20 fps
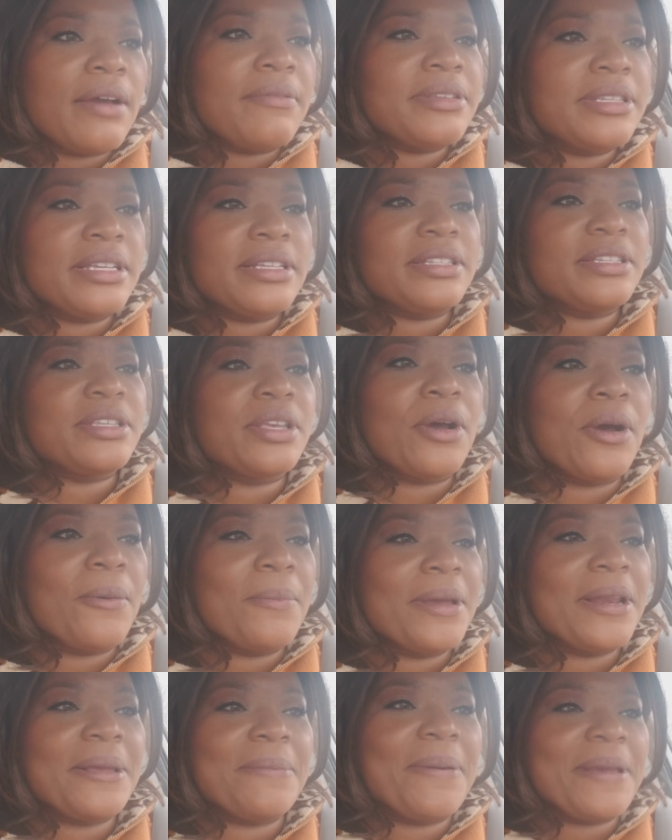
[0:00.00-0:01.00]
I've seen so
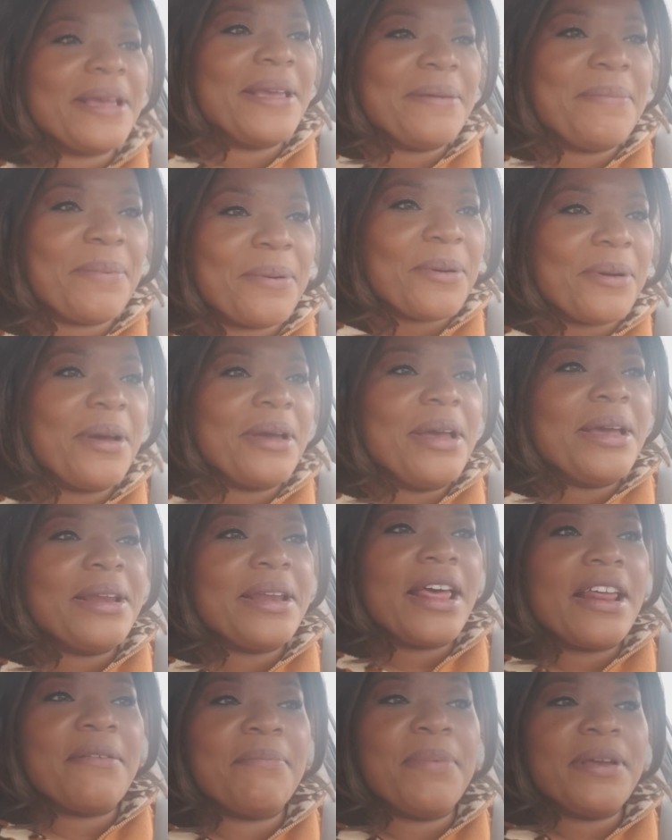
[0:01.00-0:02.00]
many people
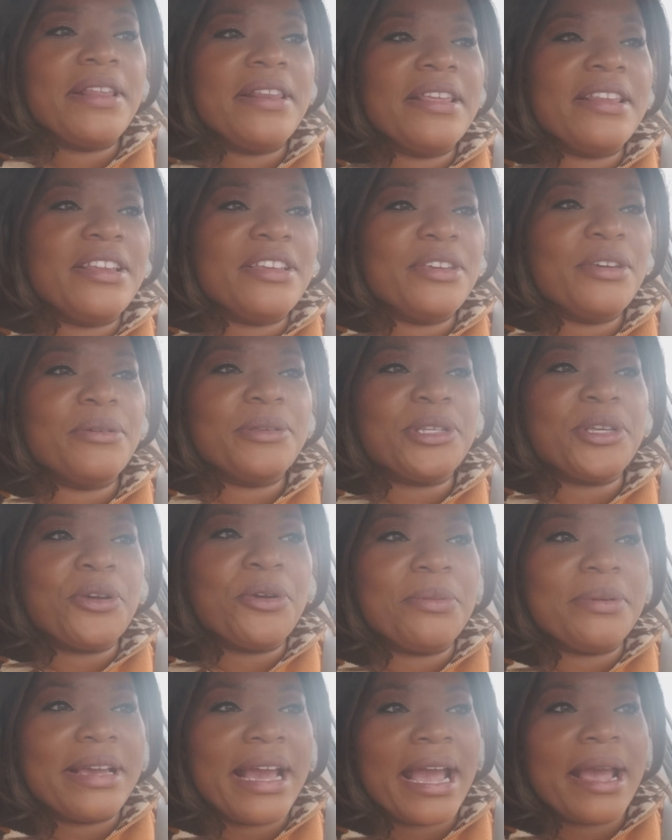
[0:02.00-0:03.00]
that have been in the
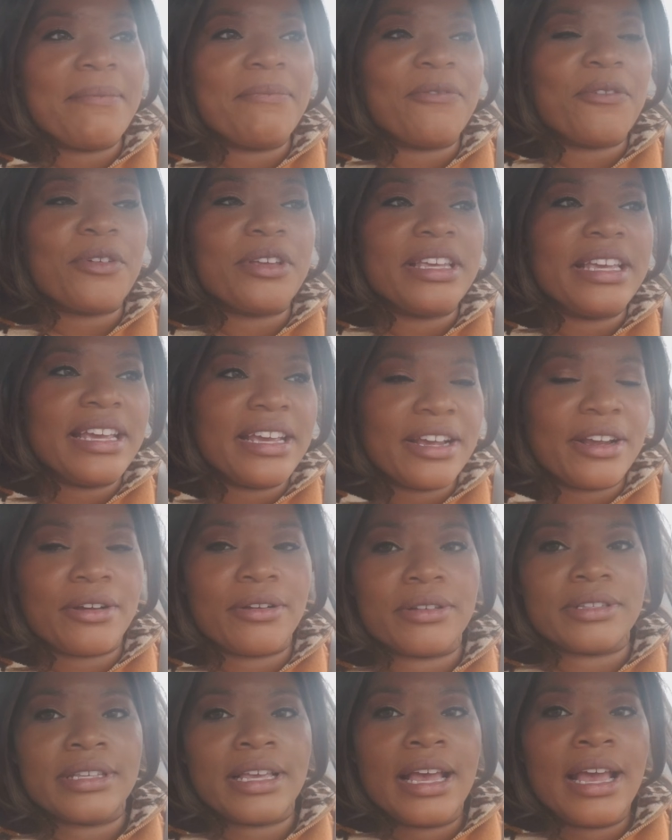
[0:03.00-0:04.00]
YouTube game for
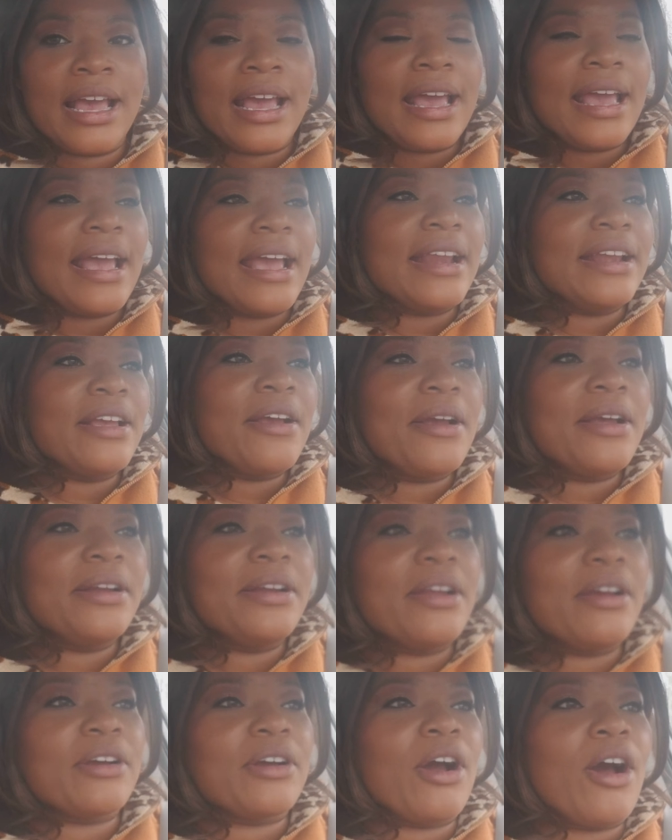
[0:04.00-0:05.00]
years and they're in
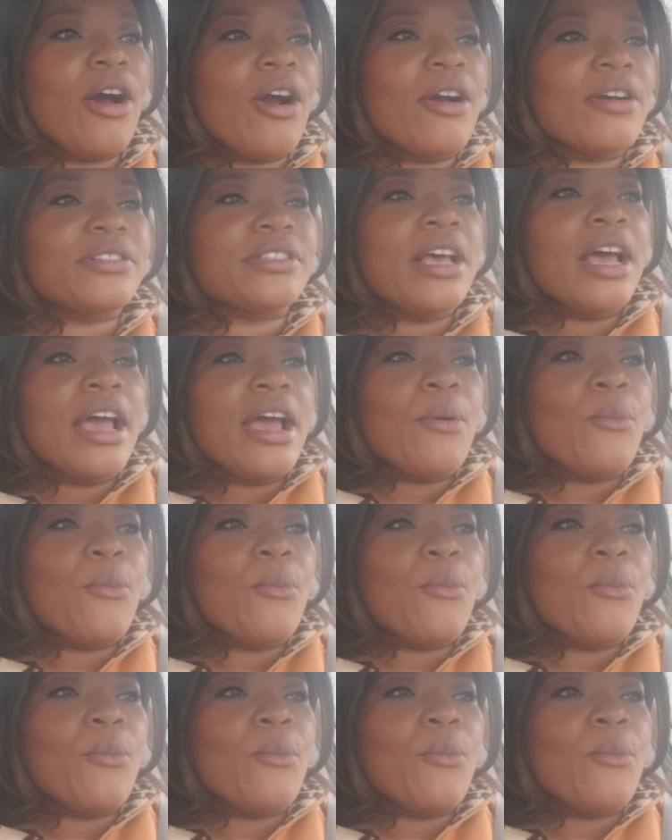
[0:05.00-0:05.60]
their cars,